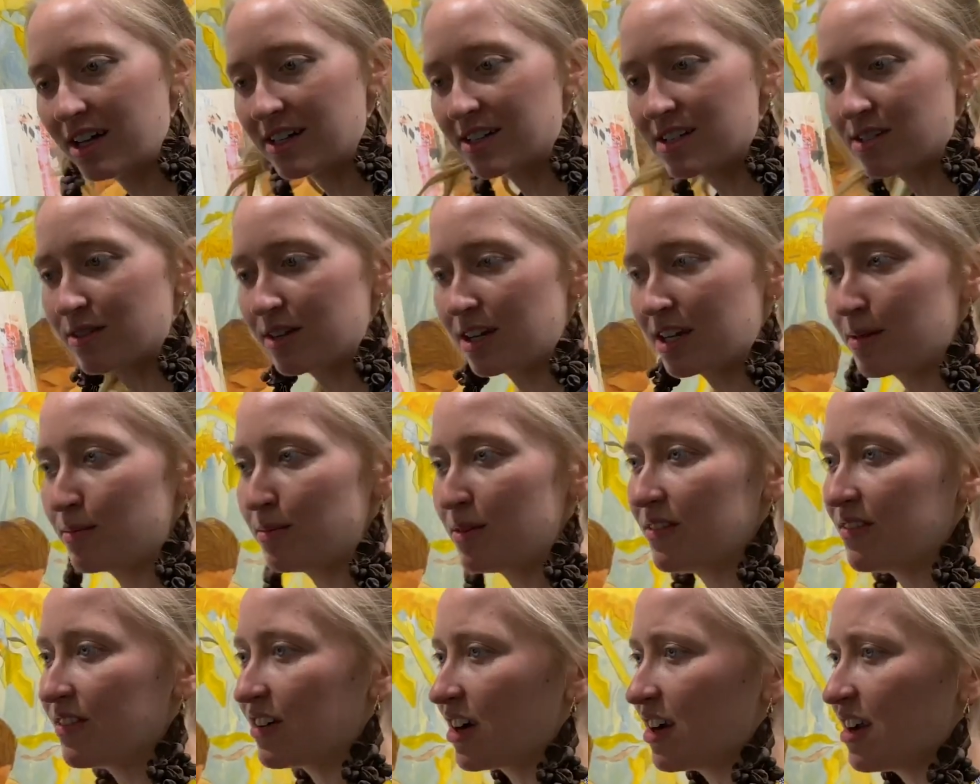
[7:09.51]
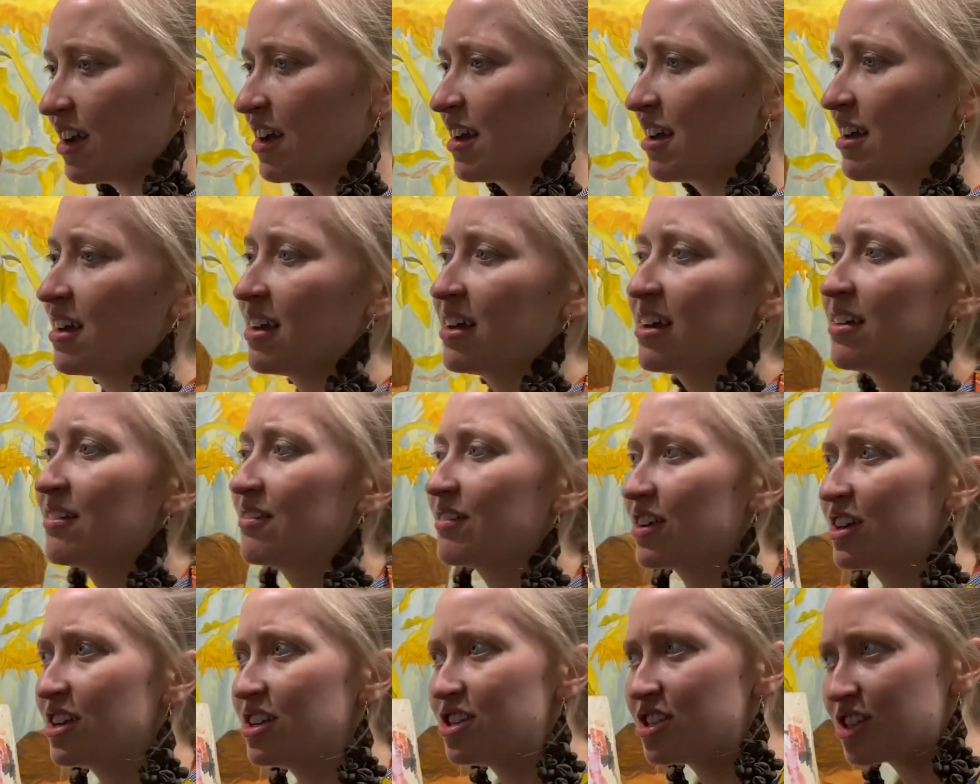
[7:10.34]
So it can be very,
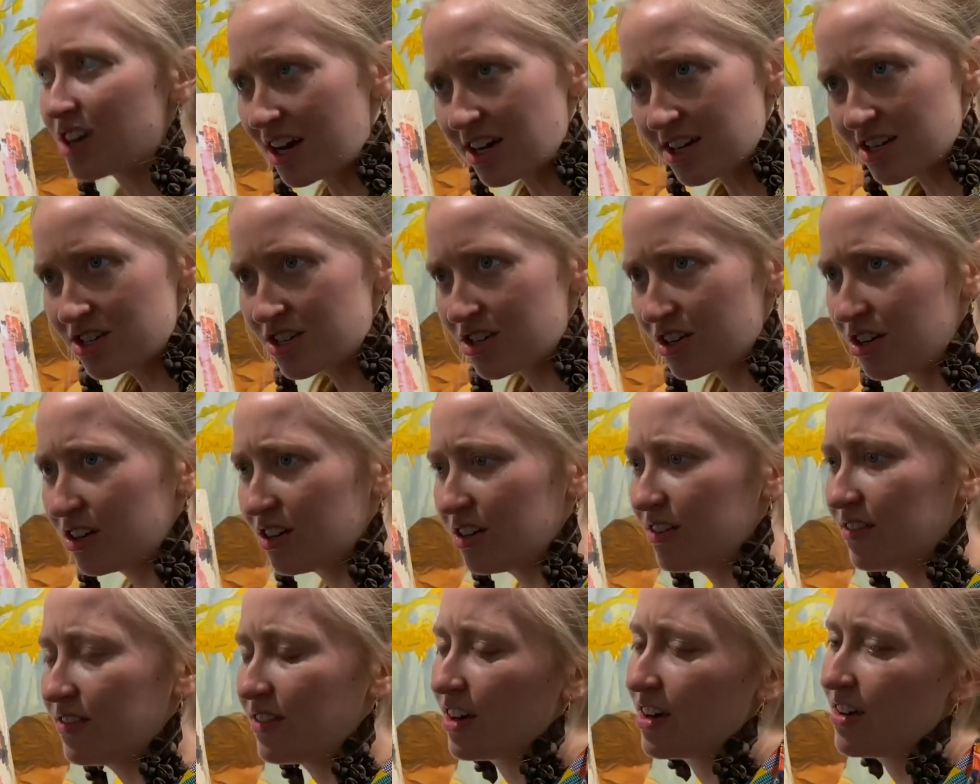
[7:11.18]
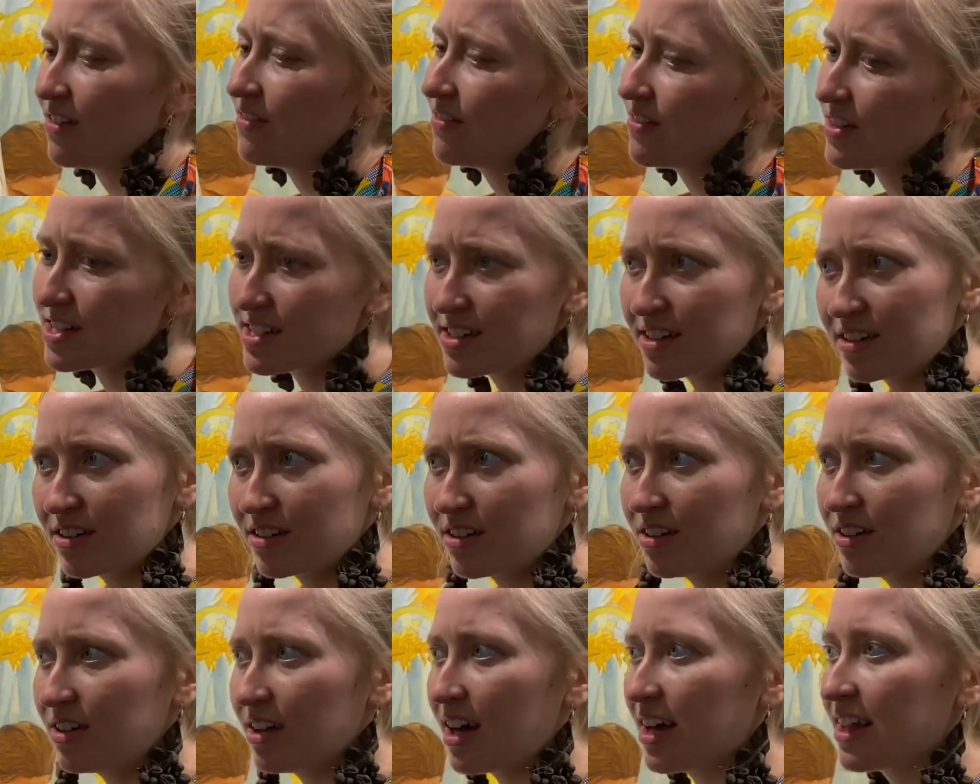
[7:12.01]
very gestural, very
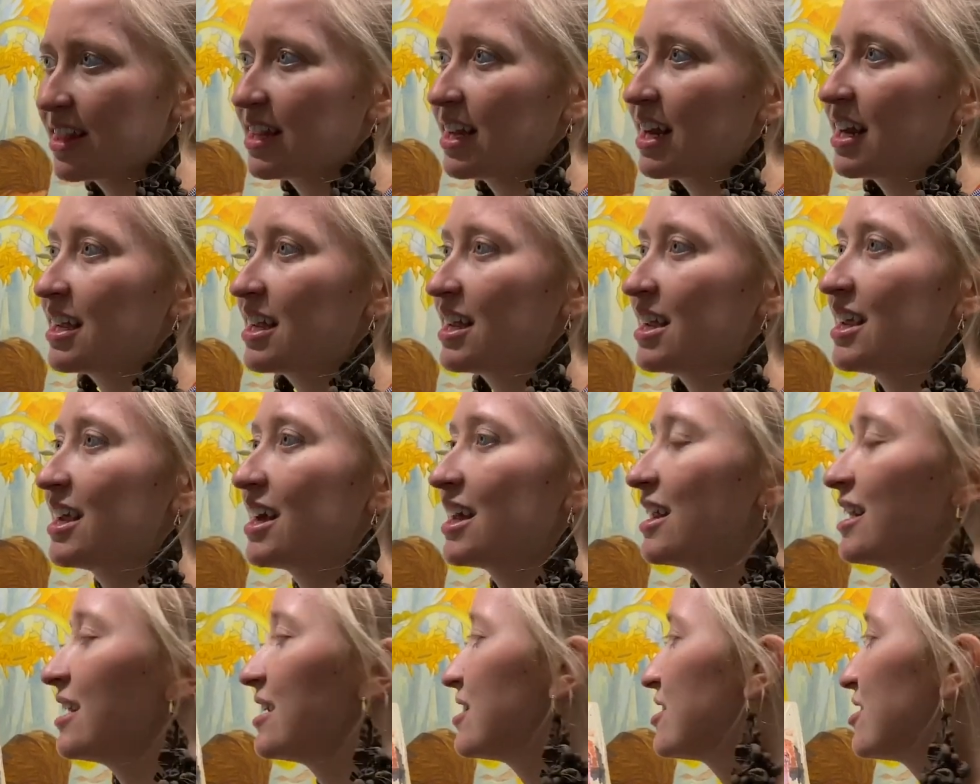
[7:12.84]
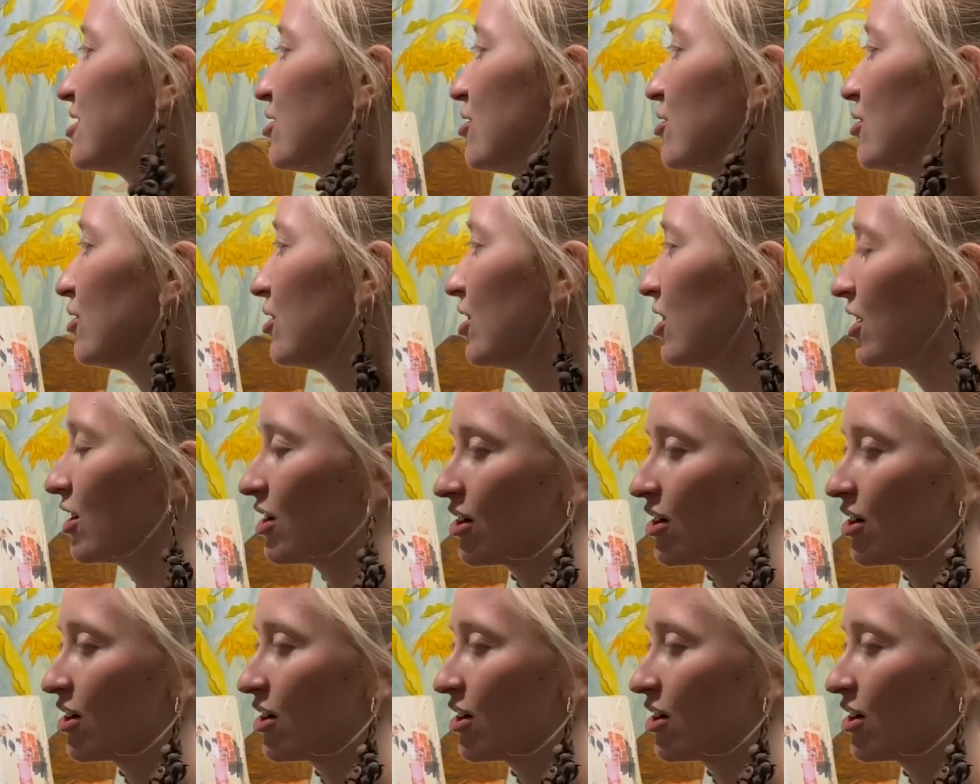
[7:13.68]
physical, and then I can get into